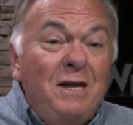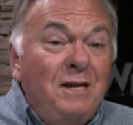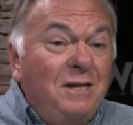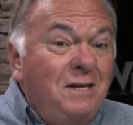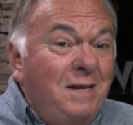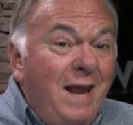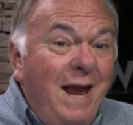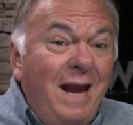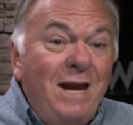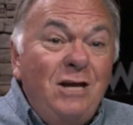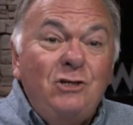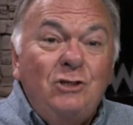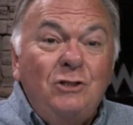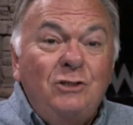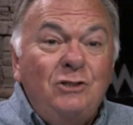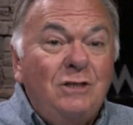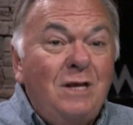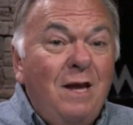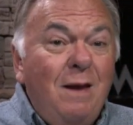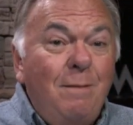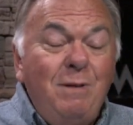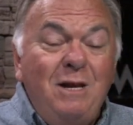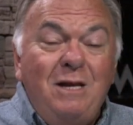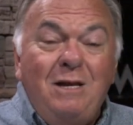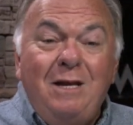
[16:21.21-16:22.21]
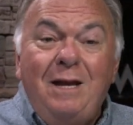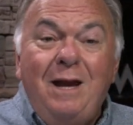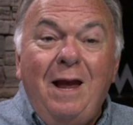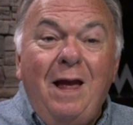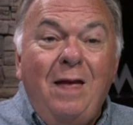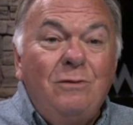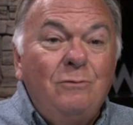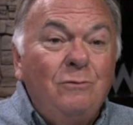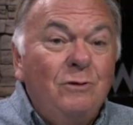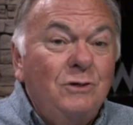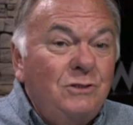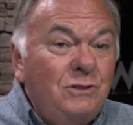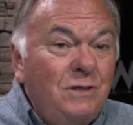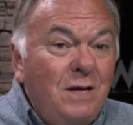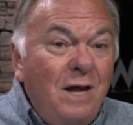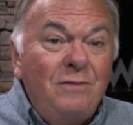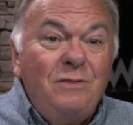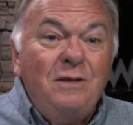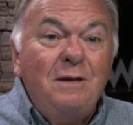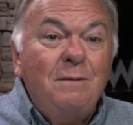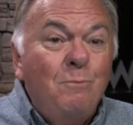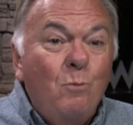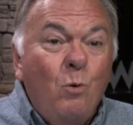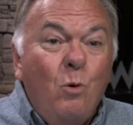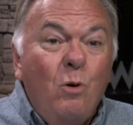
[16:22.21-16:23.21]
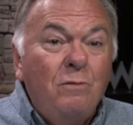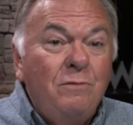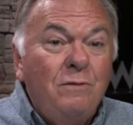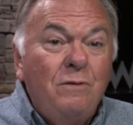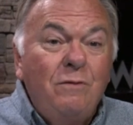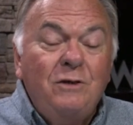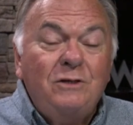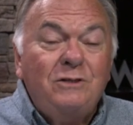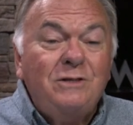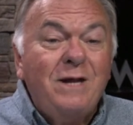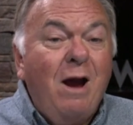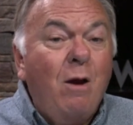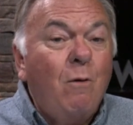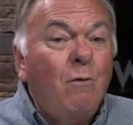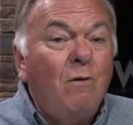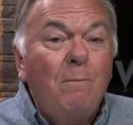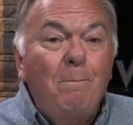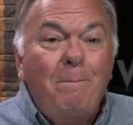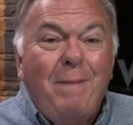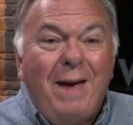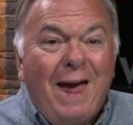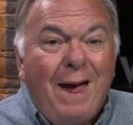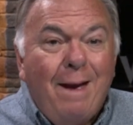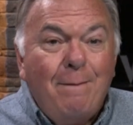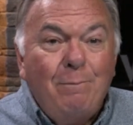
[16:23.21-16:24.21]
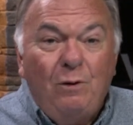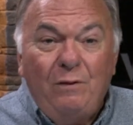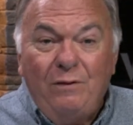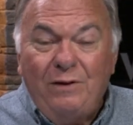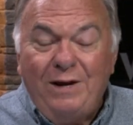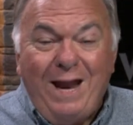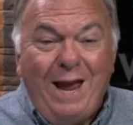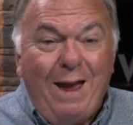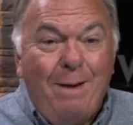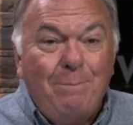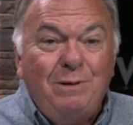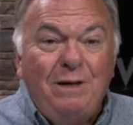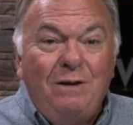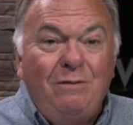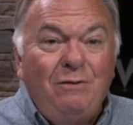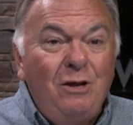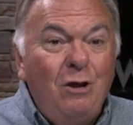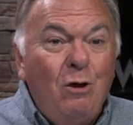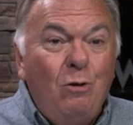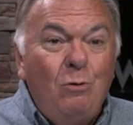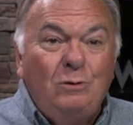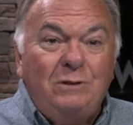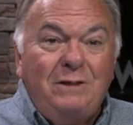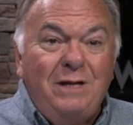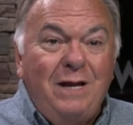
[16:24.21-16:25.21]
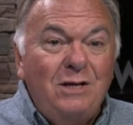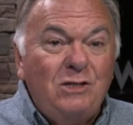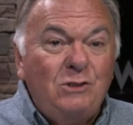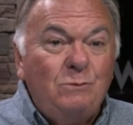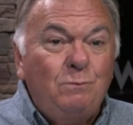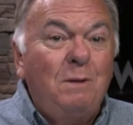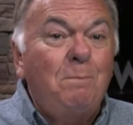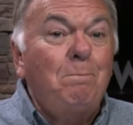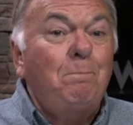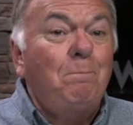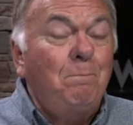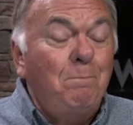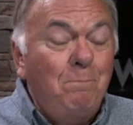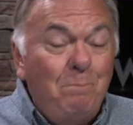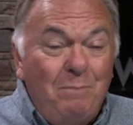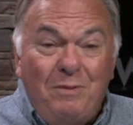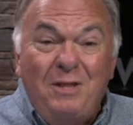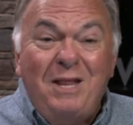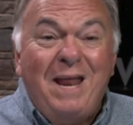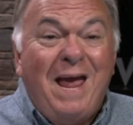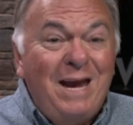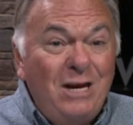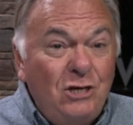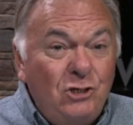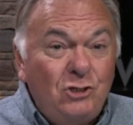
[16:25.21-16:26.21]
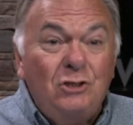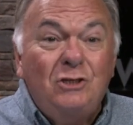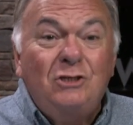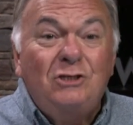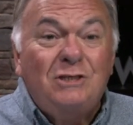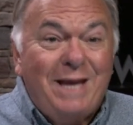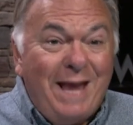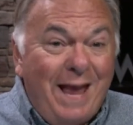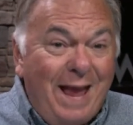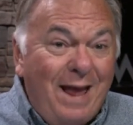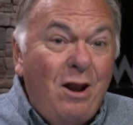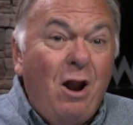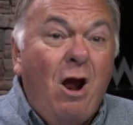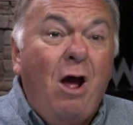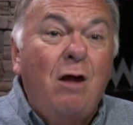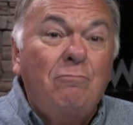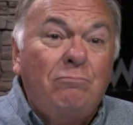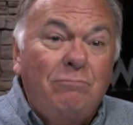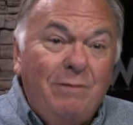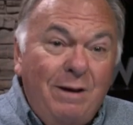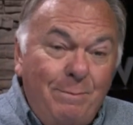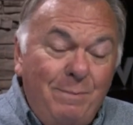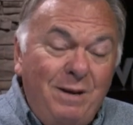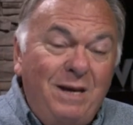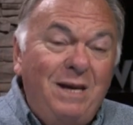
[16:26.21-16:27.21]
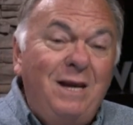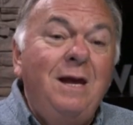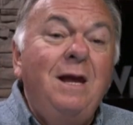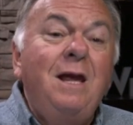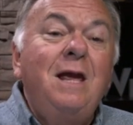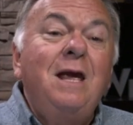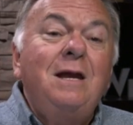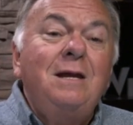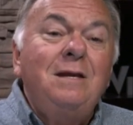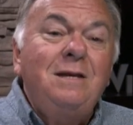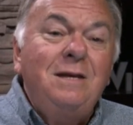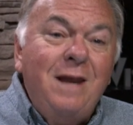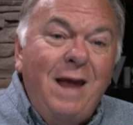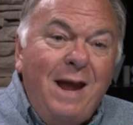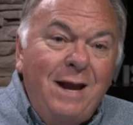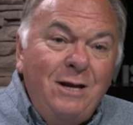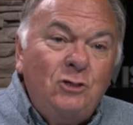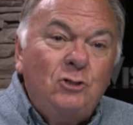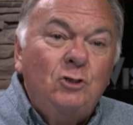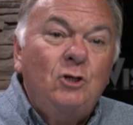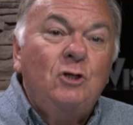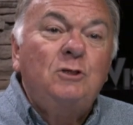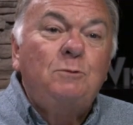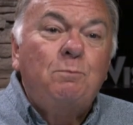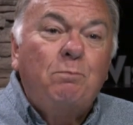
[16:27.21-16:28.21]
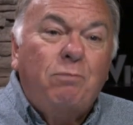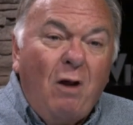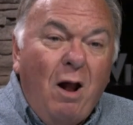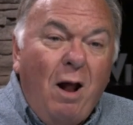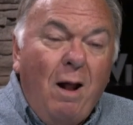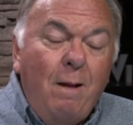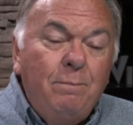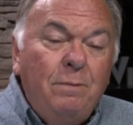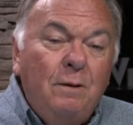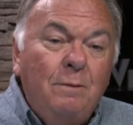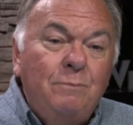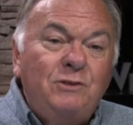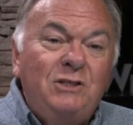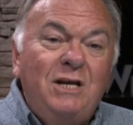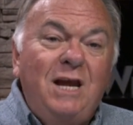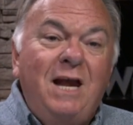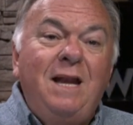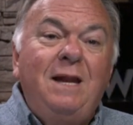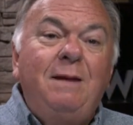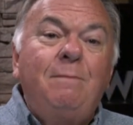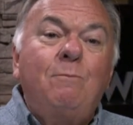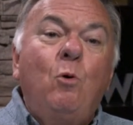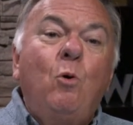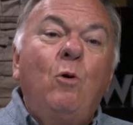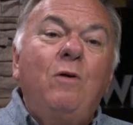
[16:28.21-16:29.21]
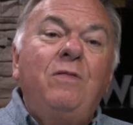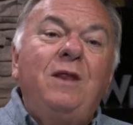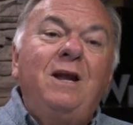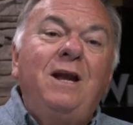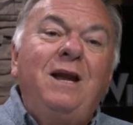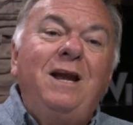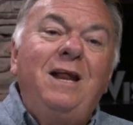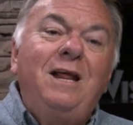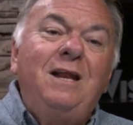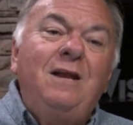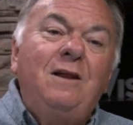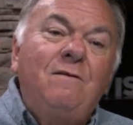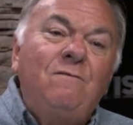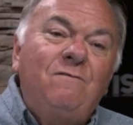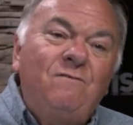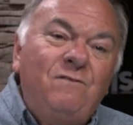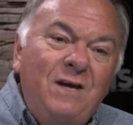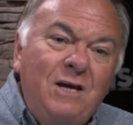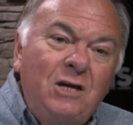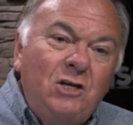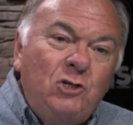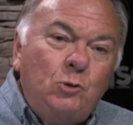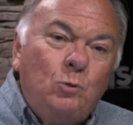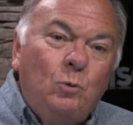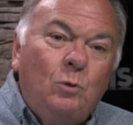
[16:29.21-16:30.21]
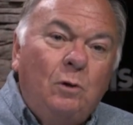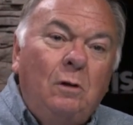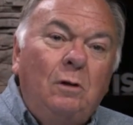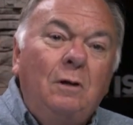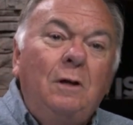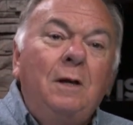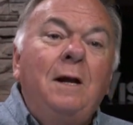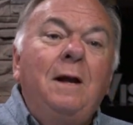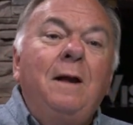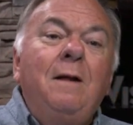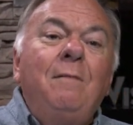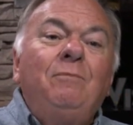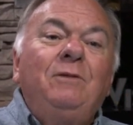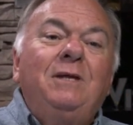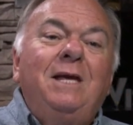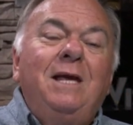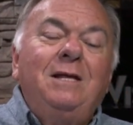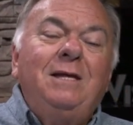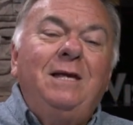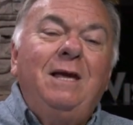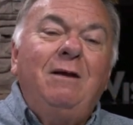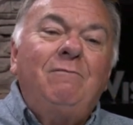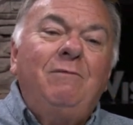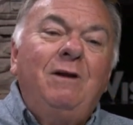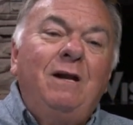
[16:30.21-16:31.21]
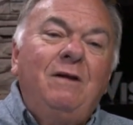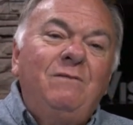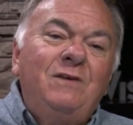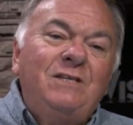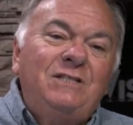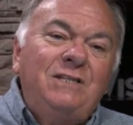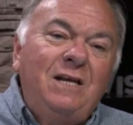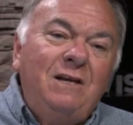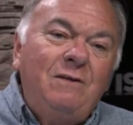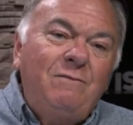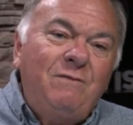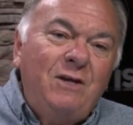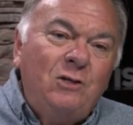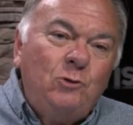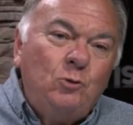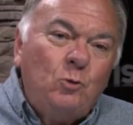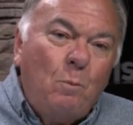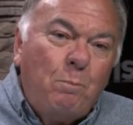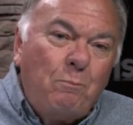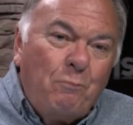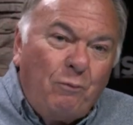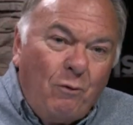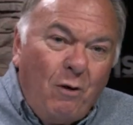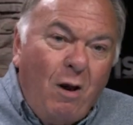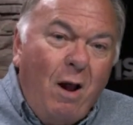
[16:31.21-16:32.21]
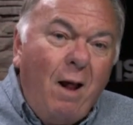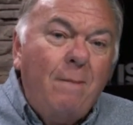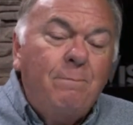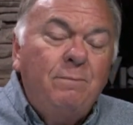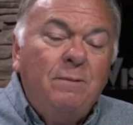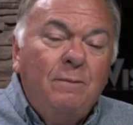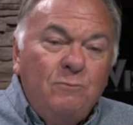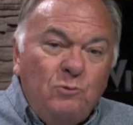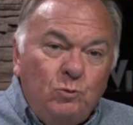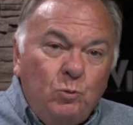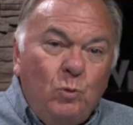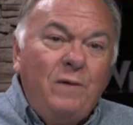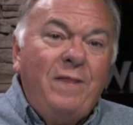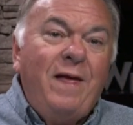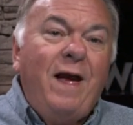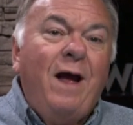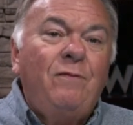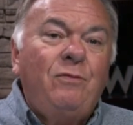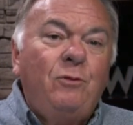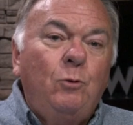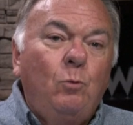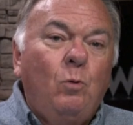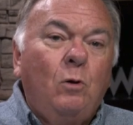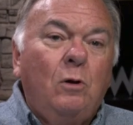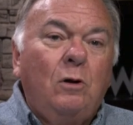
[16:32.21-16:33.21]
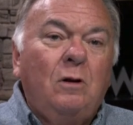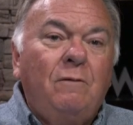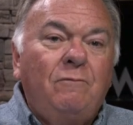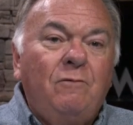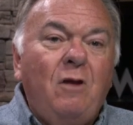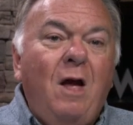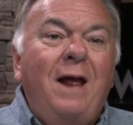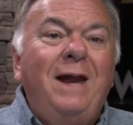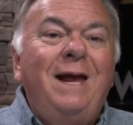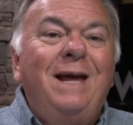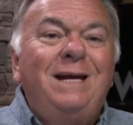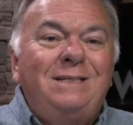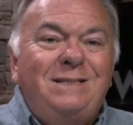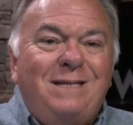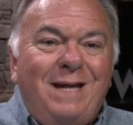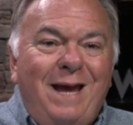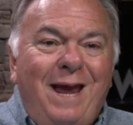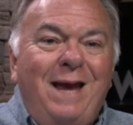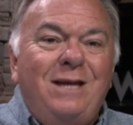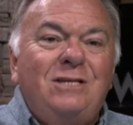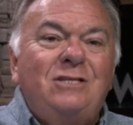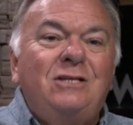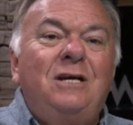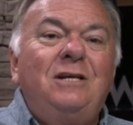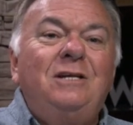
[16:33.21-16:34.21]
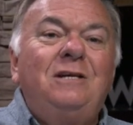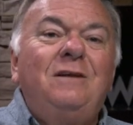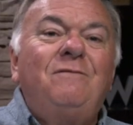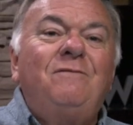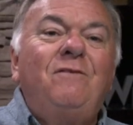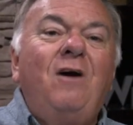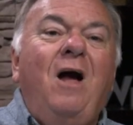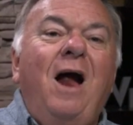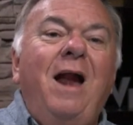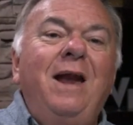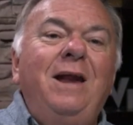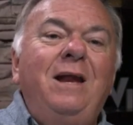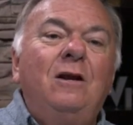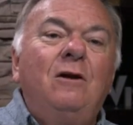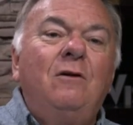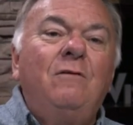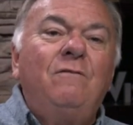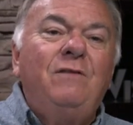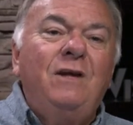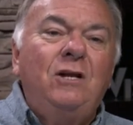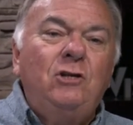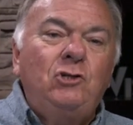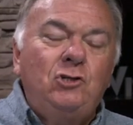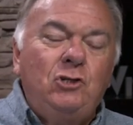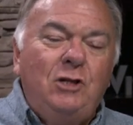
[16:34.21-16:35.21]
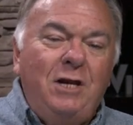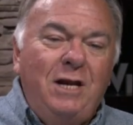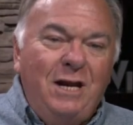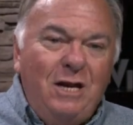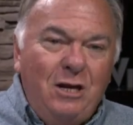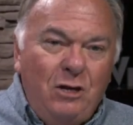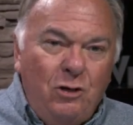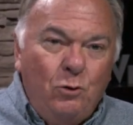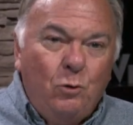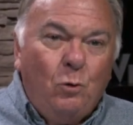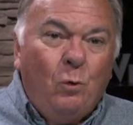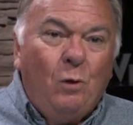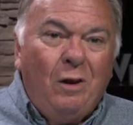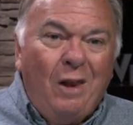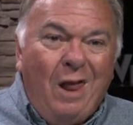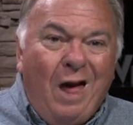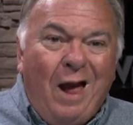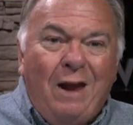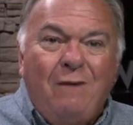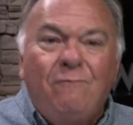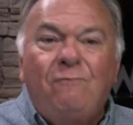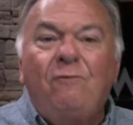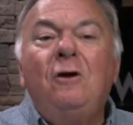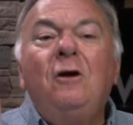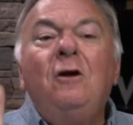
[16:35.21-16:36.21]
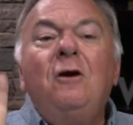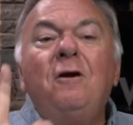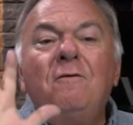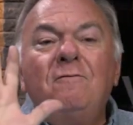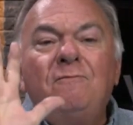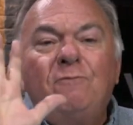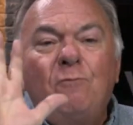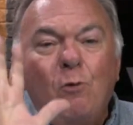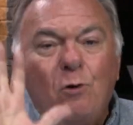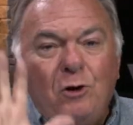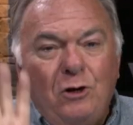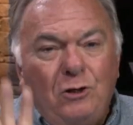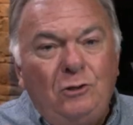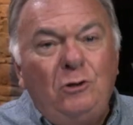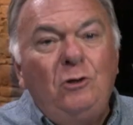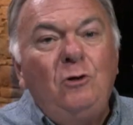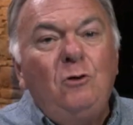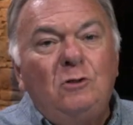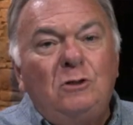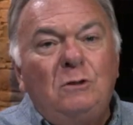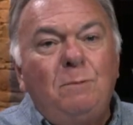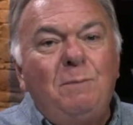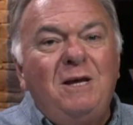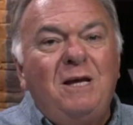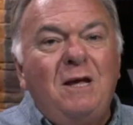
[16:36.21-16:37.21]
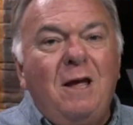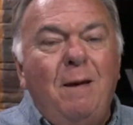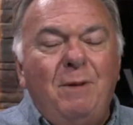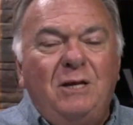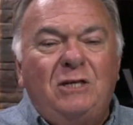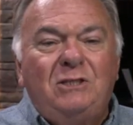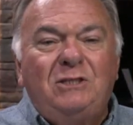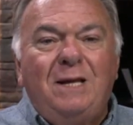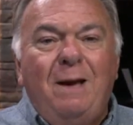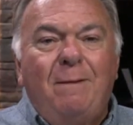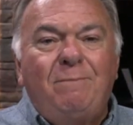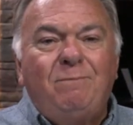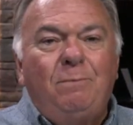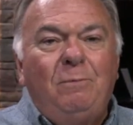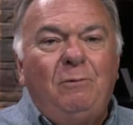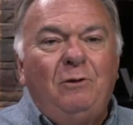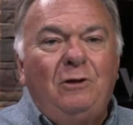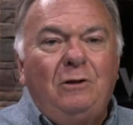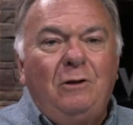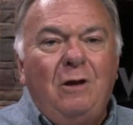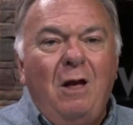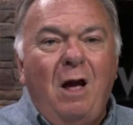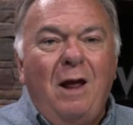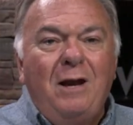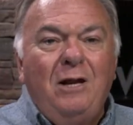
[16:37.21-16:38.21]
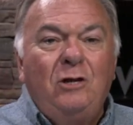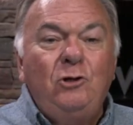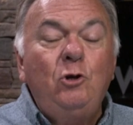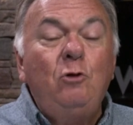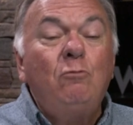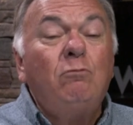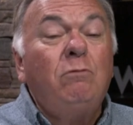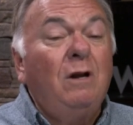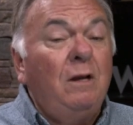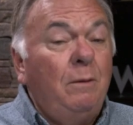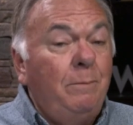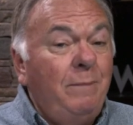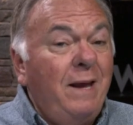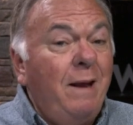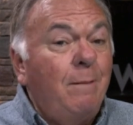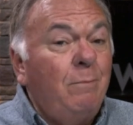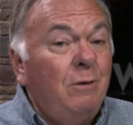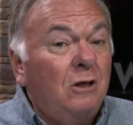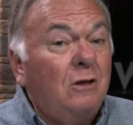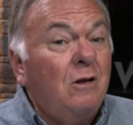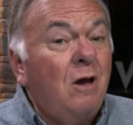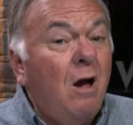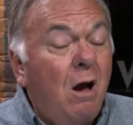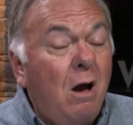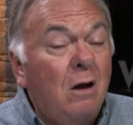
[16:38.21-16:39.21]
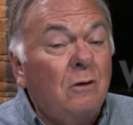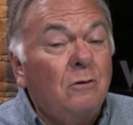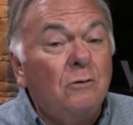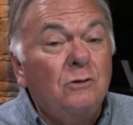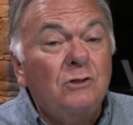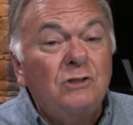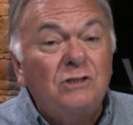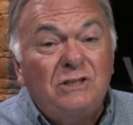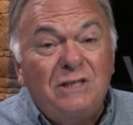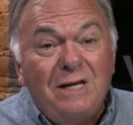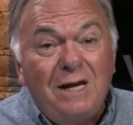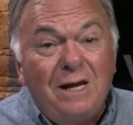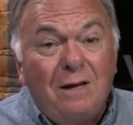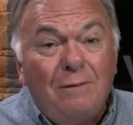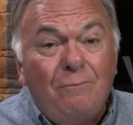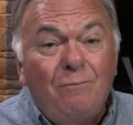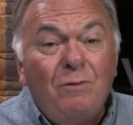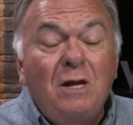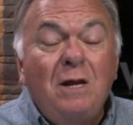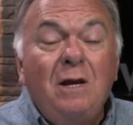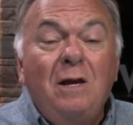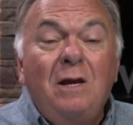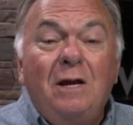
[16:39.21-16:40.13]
Nations coming together is nothing more than the Tower of Babel that happened in the Old Testament. Nations cannot remedy nations' problems any more than an individual can get rid of his individual problems without the work of God. It takes a divine intervention into your life for you to become acceptable to God and you really be able to conquer sin.